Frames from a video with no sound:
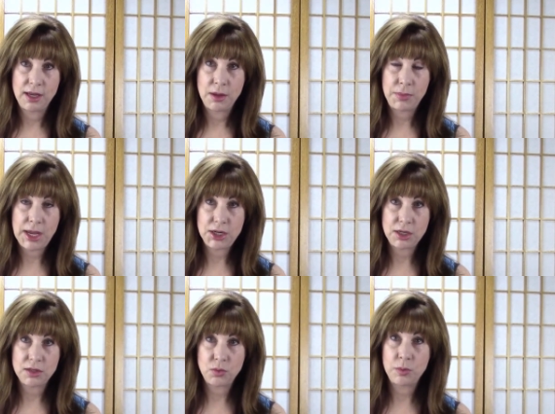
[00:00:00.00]

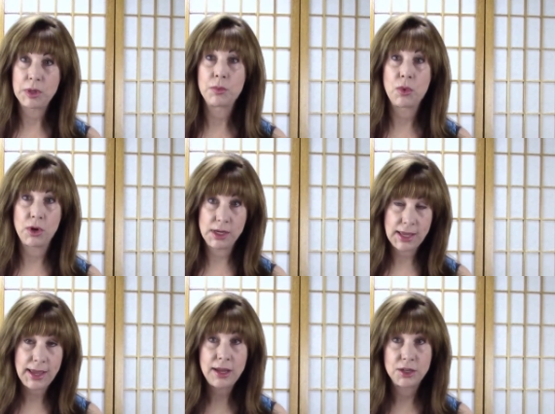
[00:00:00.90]
patients will be more
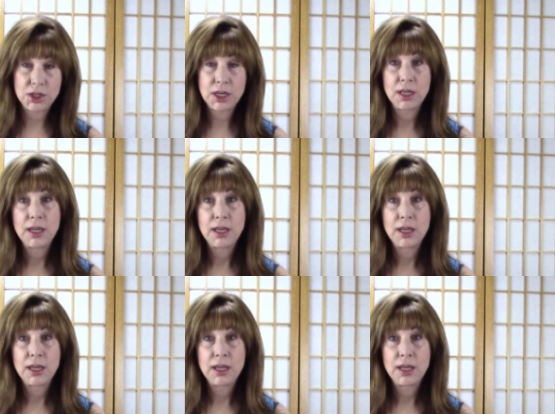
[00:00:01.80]
engaged